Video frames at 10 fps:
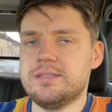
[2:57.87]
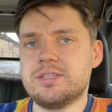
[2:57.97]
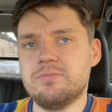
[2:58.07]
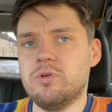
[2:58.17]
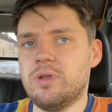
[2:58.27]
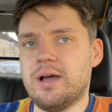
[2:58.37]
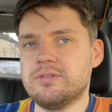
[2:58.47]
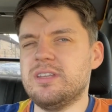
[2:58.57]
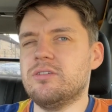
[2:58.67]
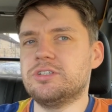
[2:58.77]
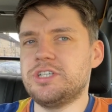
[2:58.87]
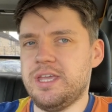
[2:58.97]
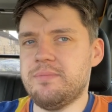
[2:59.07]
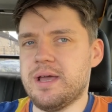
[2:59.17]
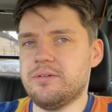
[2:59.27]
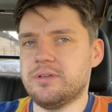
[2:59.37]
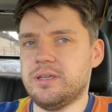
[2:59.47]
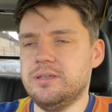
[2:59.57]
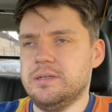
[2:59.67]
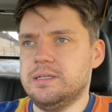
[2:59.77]
a small Audi, not a cheap
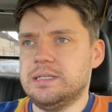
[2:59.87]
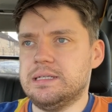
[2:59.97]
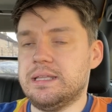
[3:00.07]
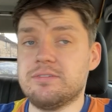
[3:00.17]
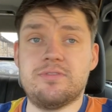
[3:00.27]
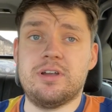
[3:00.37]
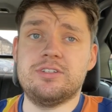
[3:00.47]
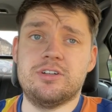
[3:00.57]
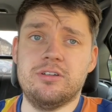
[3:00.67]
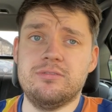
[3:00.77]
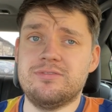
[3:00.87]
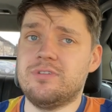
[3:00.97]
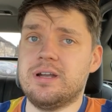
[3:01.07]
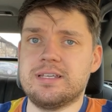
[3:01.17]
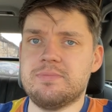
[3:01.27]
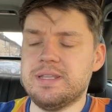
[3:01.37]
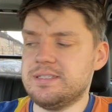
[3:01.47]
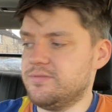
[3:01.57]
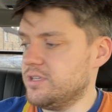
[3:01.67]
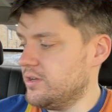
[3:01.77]
Audi. And that was very true. It was very
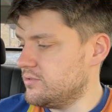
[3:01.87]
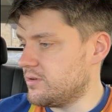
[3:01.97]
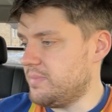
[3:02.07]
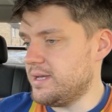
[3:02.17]
expensive new compared